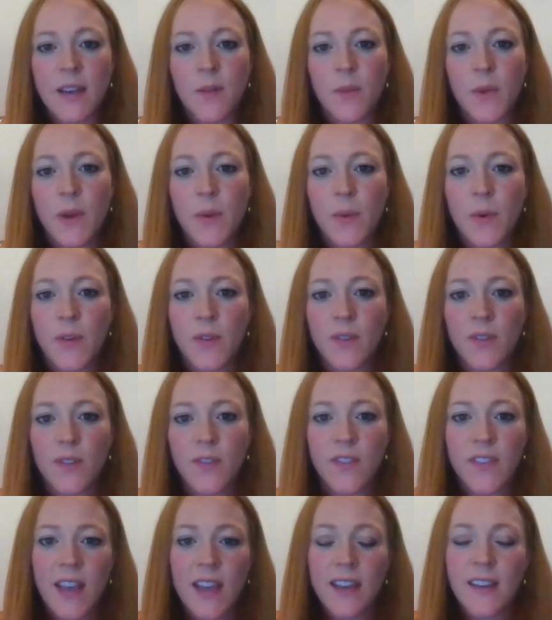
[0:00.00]
and we will
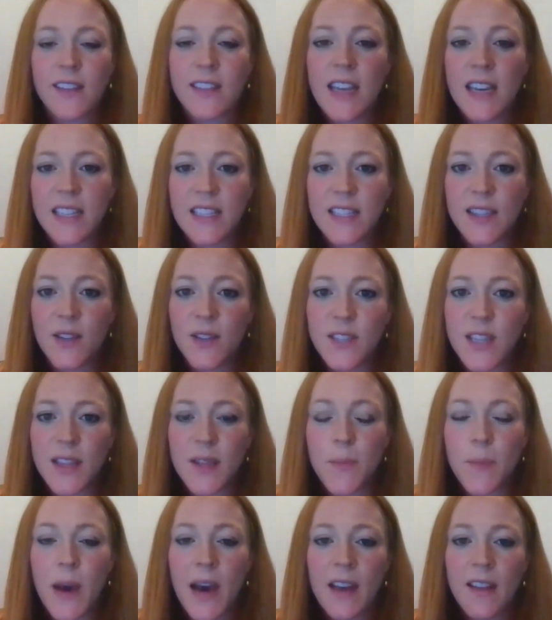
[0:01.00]
then test those
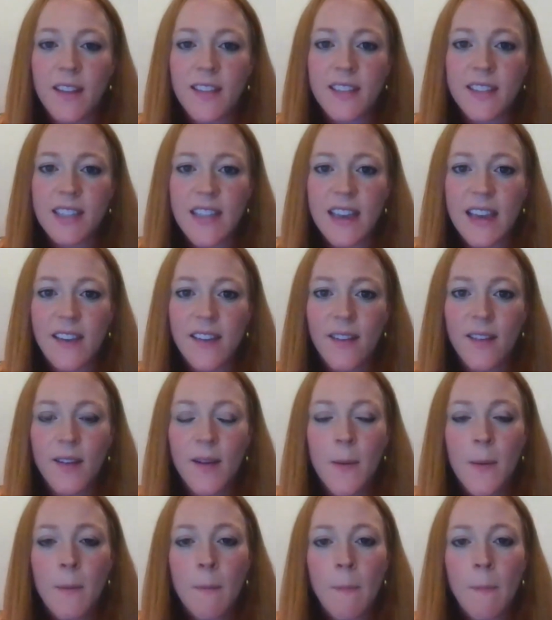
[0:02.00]
at the pilot scale.